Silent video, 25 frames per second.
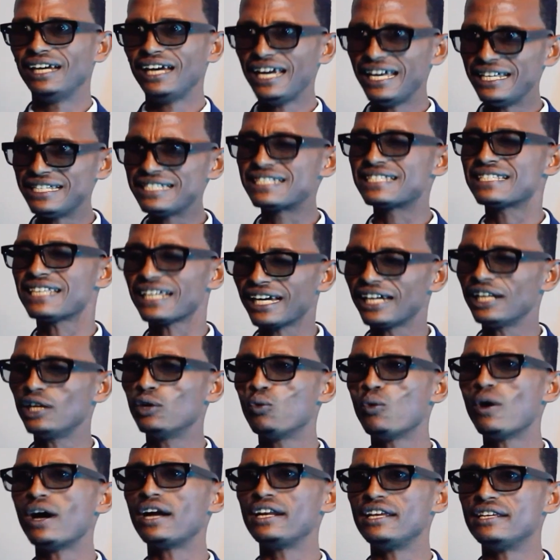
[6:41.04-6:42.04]
And
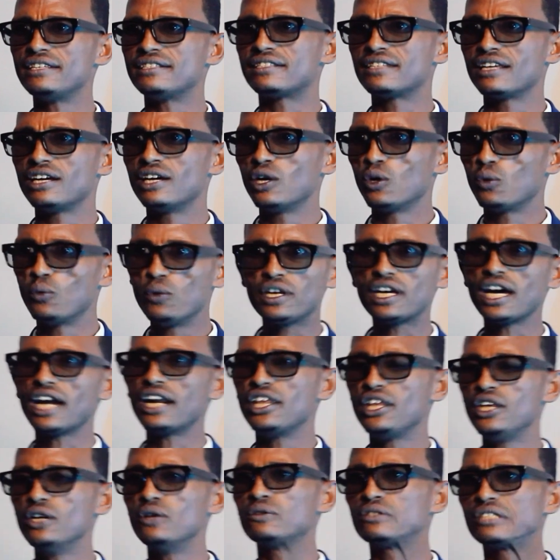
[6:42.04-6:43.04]
second one is we
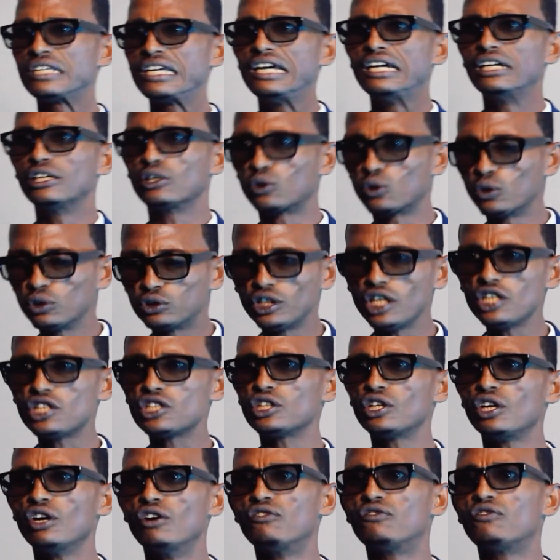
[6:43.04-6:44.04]
can use
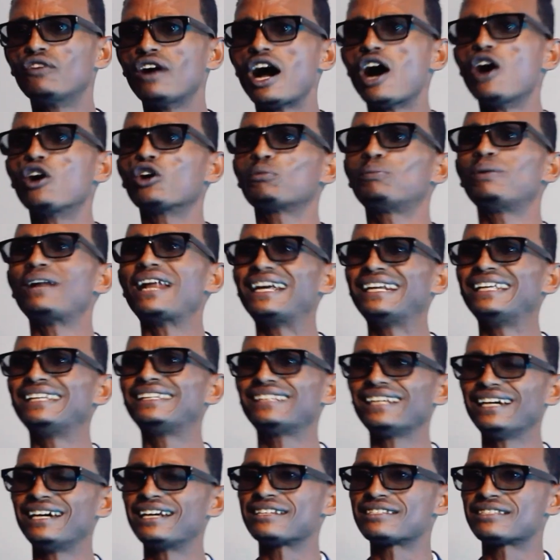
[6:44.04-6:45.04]
rotation of our
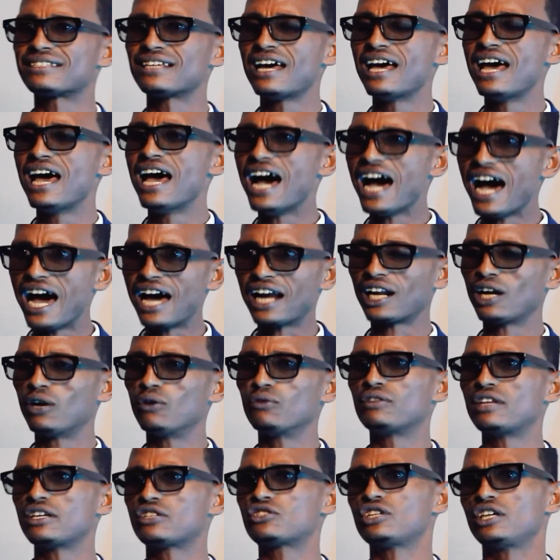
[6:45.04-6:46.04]
planet Earth
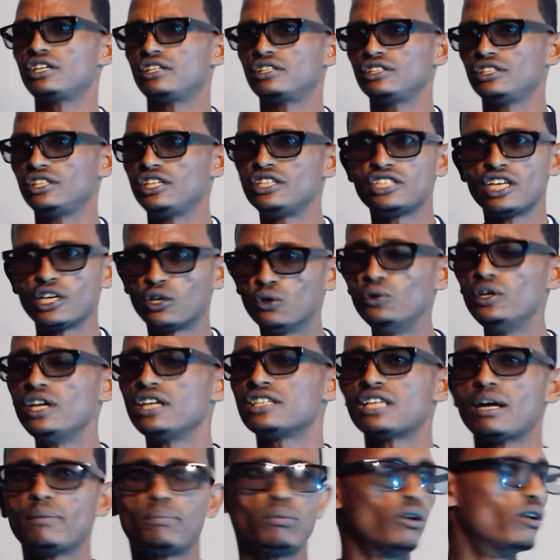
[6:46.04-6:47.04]
around the sun. Is a good
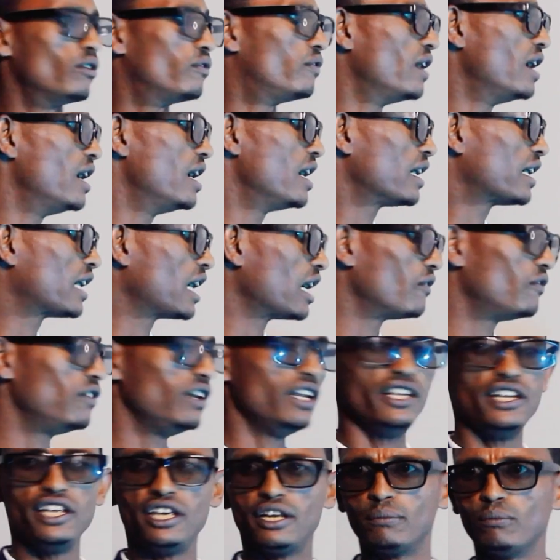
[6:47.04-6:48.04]
example of
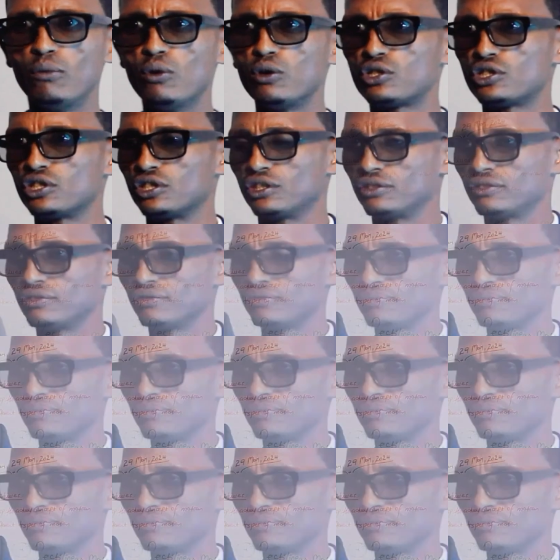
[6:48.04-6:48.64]
curvilinear motion.